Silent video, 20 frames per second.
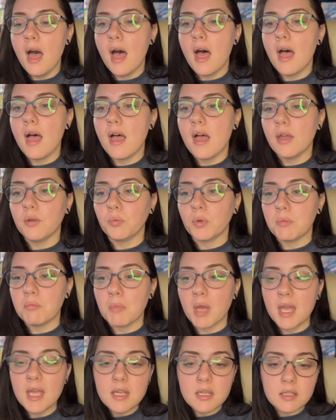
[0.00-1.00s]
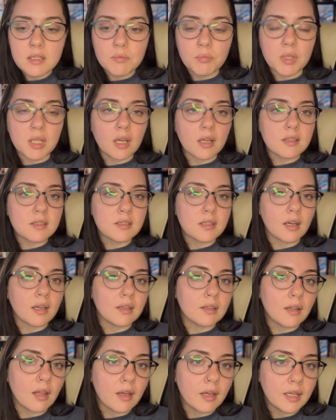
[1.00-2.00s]
And we got stuck in
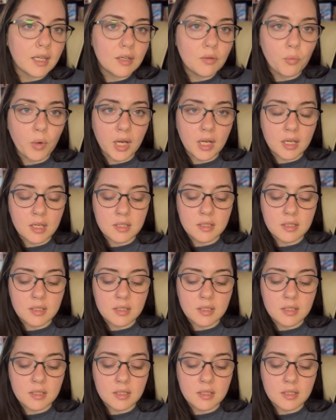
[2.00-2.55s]
line waiting